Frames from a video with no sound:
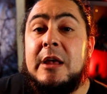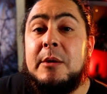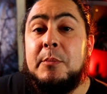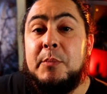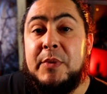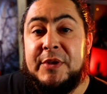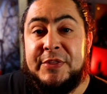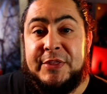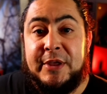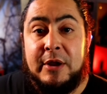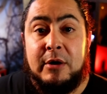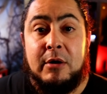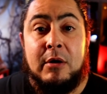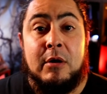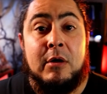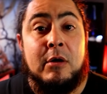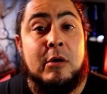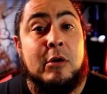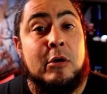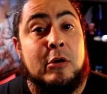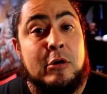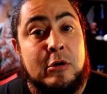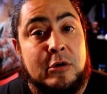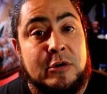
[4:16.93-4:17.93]
but there are
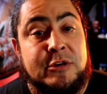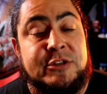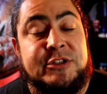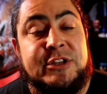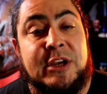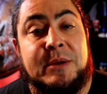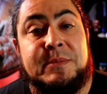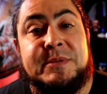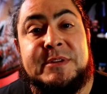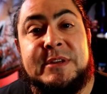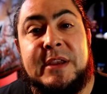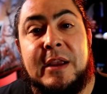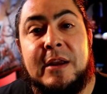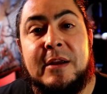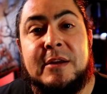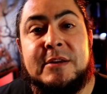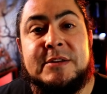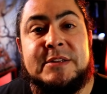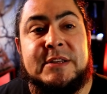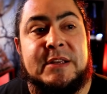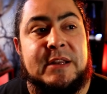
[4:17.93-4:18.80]
earned jump scares,